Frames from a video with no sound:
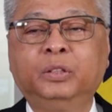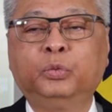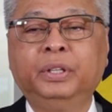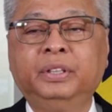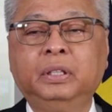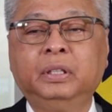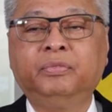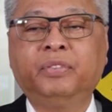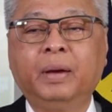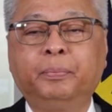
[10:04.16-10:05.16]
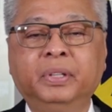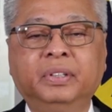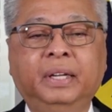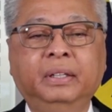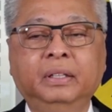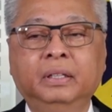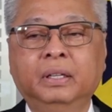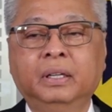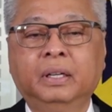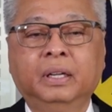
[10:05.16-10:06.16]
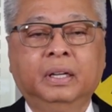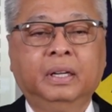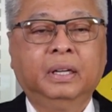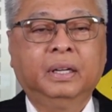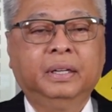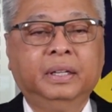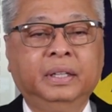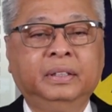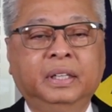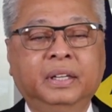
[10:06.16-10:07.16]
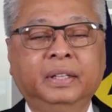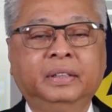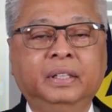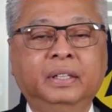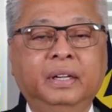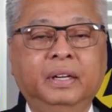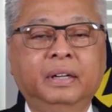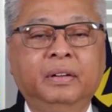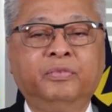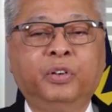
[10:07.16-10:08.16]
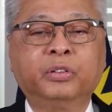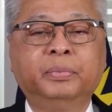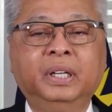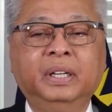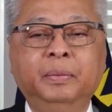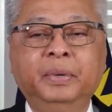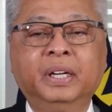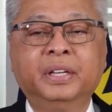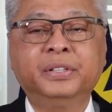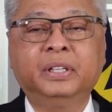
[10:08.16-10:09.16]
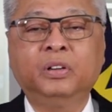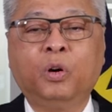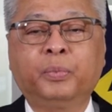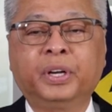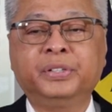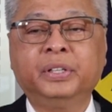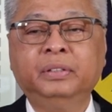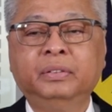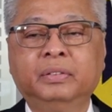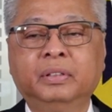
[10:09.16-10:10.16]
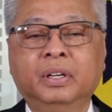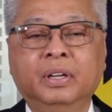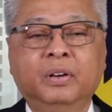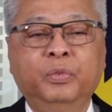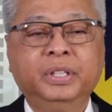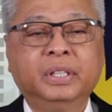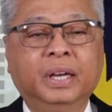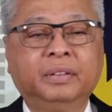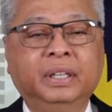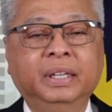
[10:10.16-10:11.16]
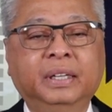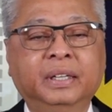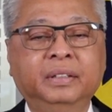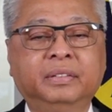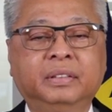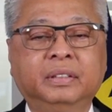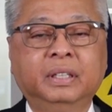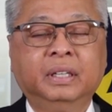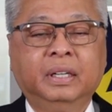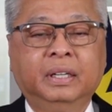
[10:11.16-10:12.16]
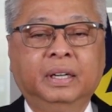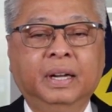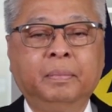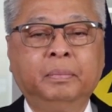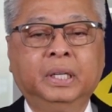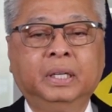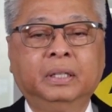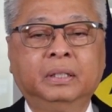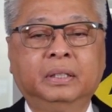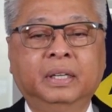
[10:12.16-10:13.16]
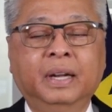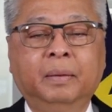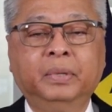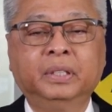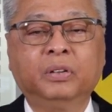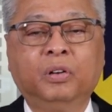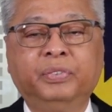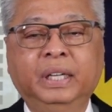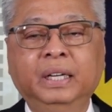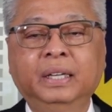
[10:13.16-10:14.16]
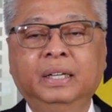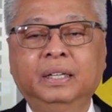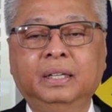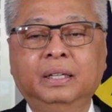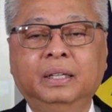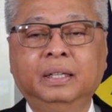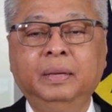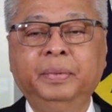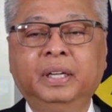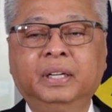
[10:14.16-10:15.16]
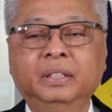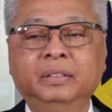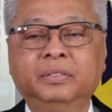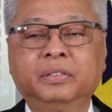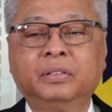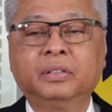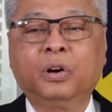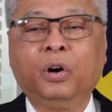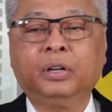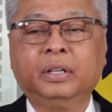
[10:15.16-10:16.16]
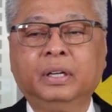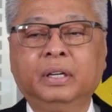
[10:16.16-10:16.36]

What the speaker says: 25%, the integrated enforcement immigration operations, which has increased the numbers of illegal immigrants caught,